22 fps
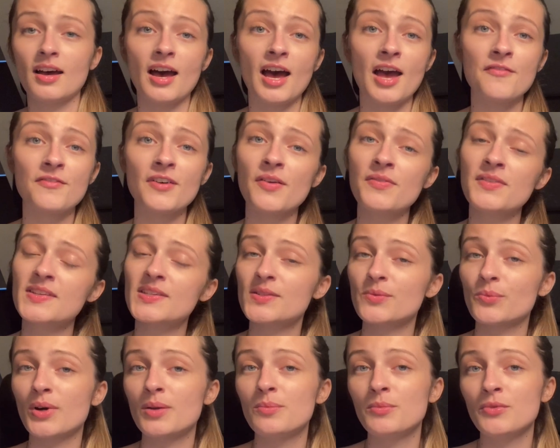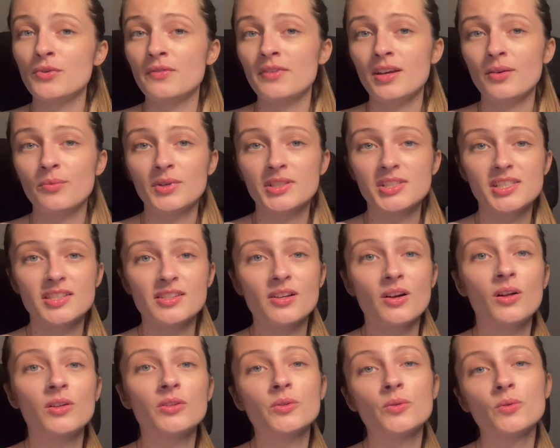I found this one movie which is
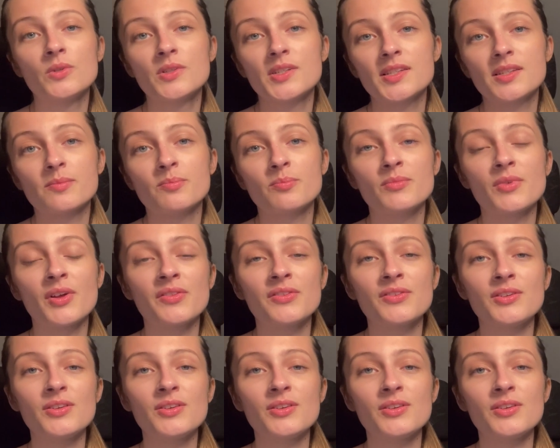called Olsmann